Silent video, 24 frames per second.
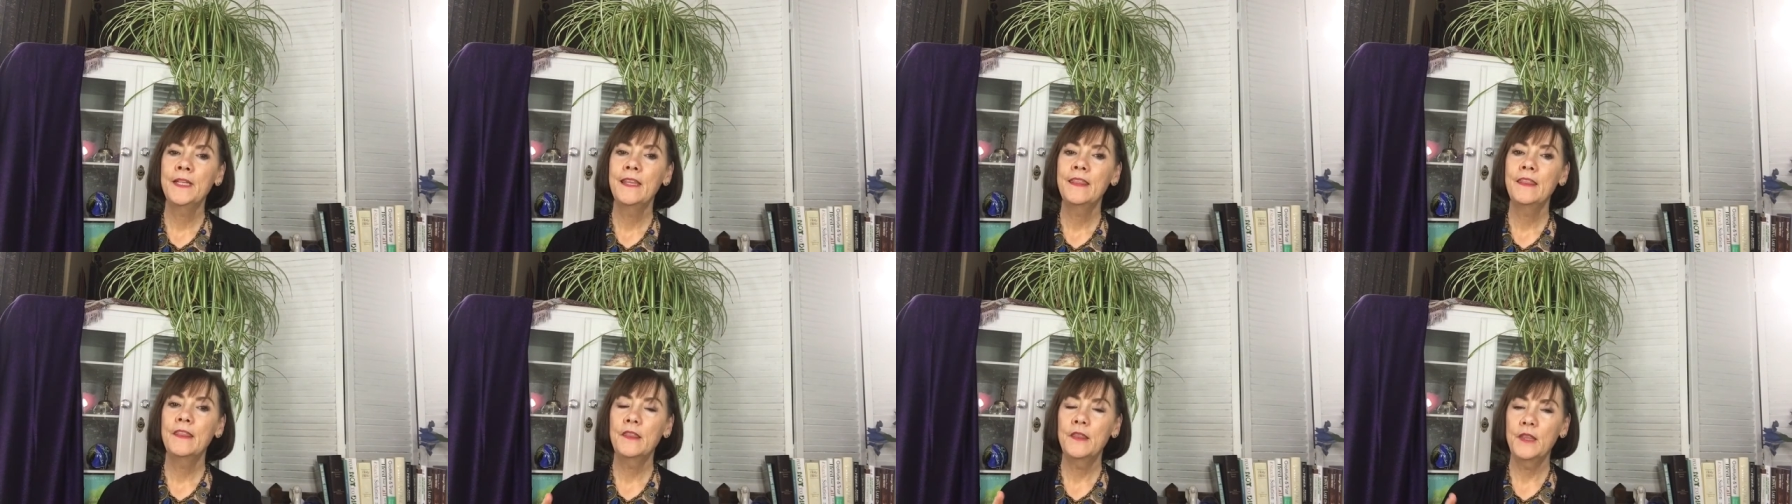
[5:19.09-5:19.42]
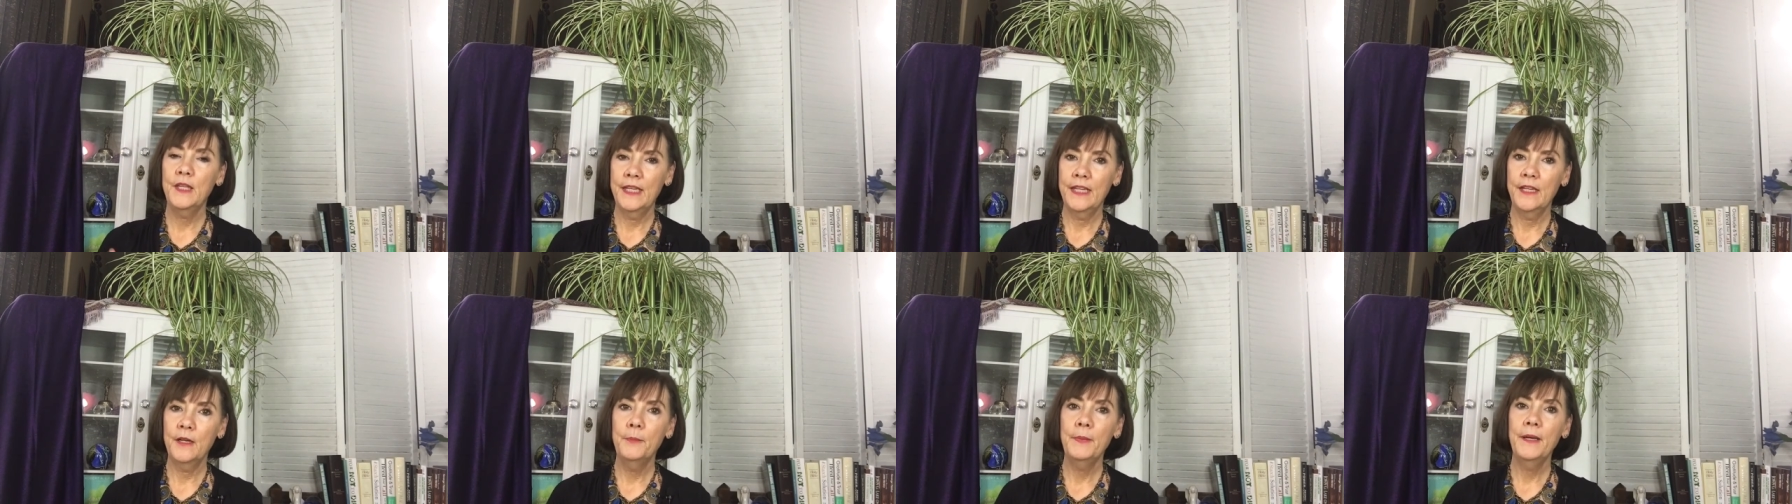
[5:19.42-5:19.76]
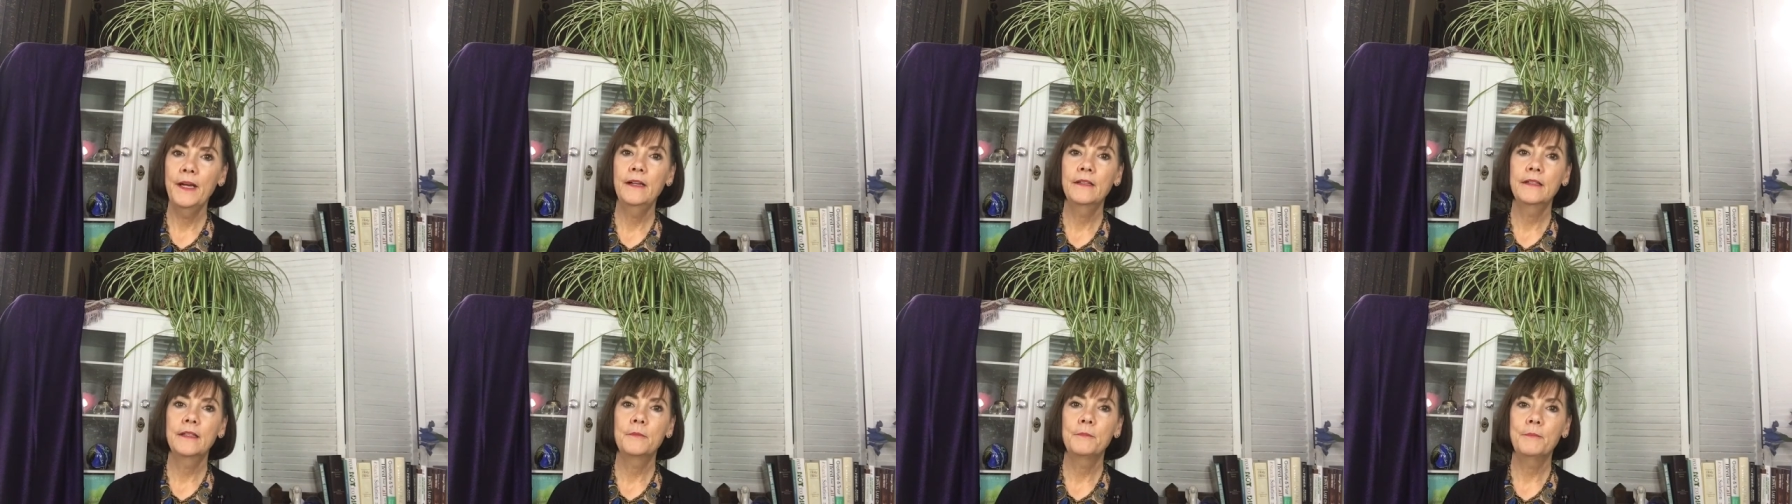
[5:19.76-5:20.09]
think
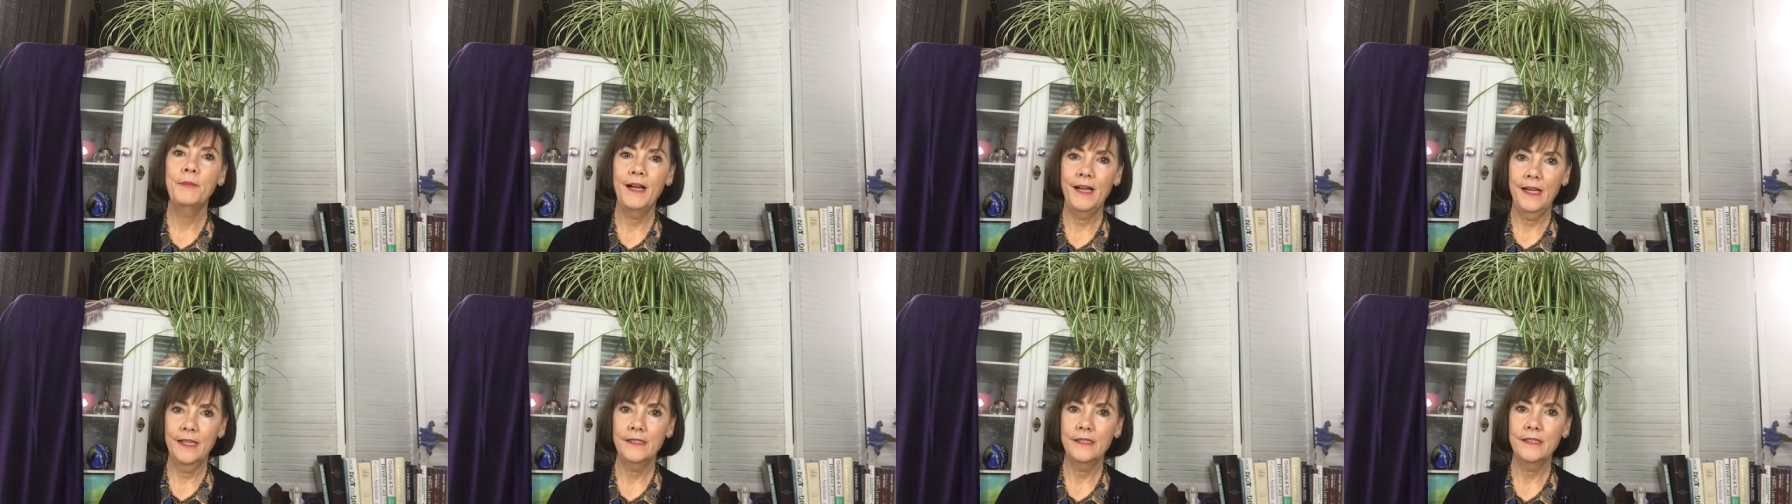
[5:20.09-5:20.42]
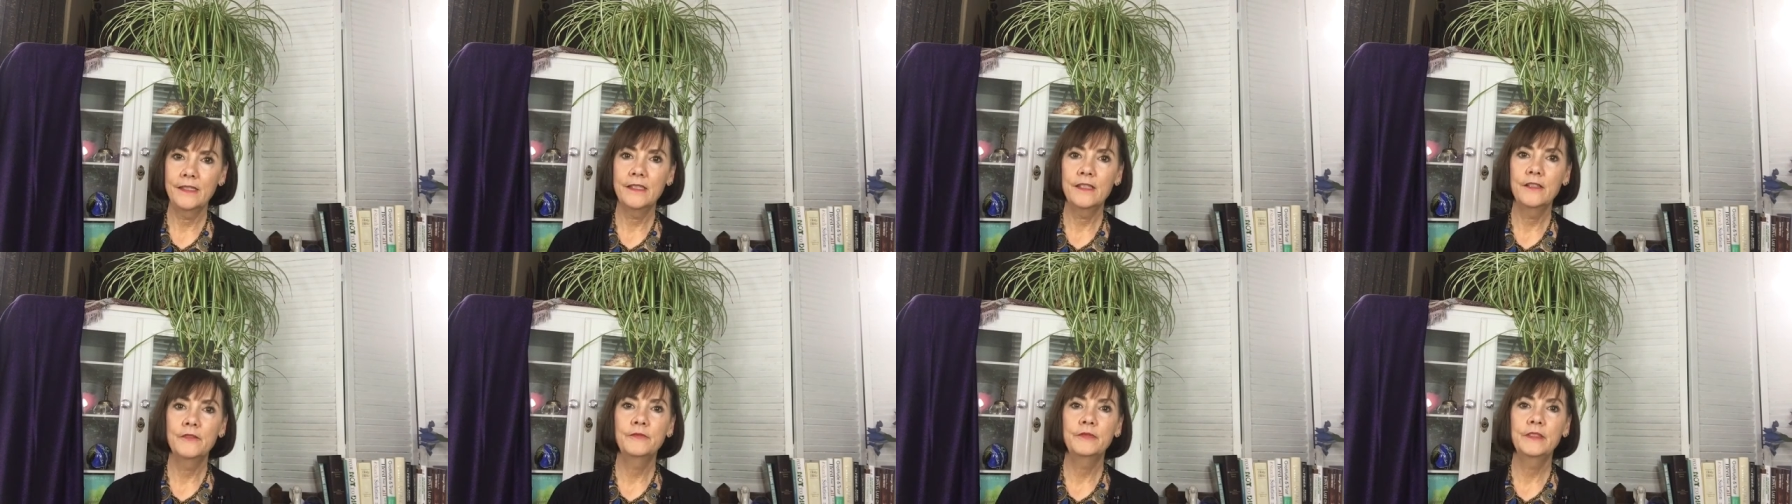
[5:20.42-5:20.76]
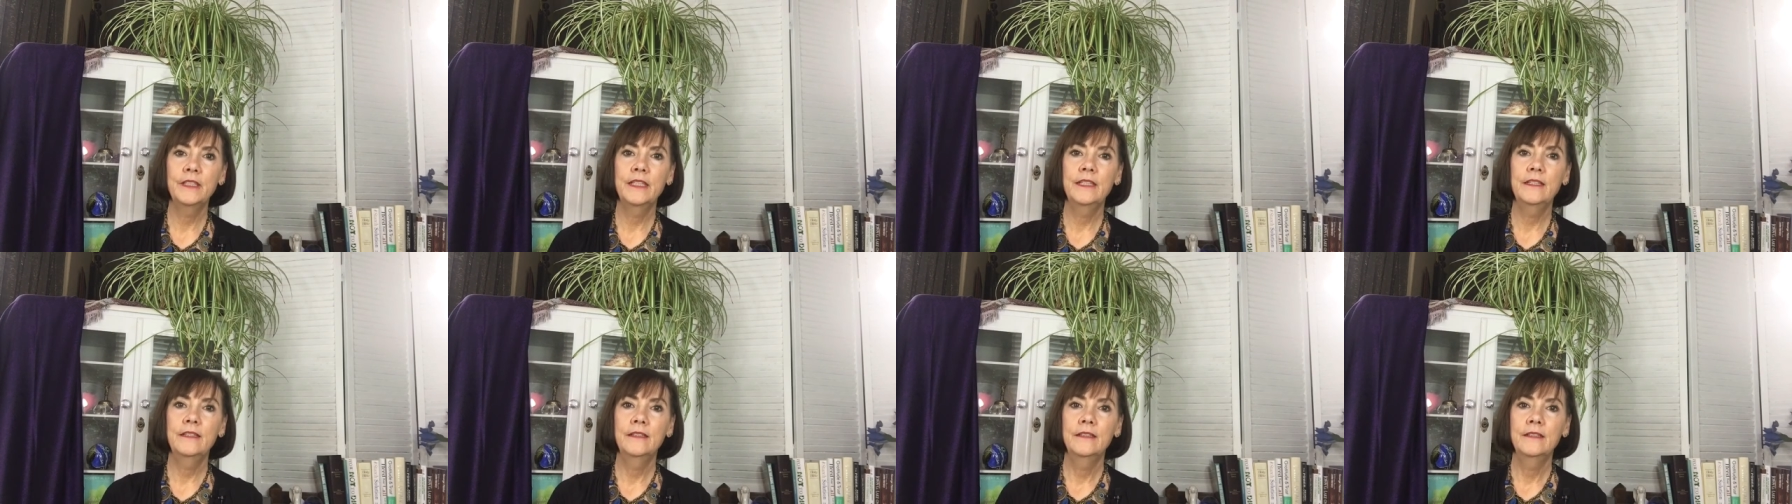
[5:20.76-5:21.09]
about it
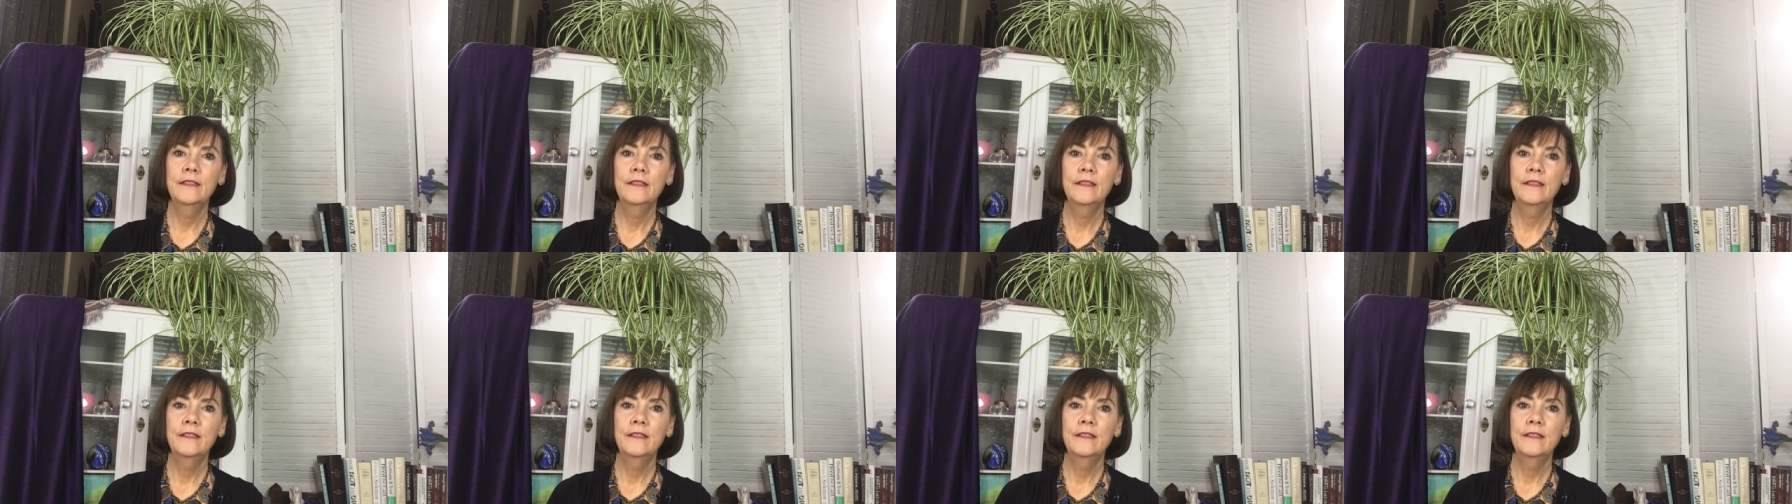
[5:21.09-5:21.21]
positively.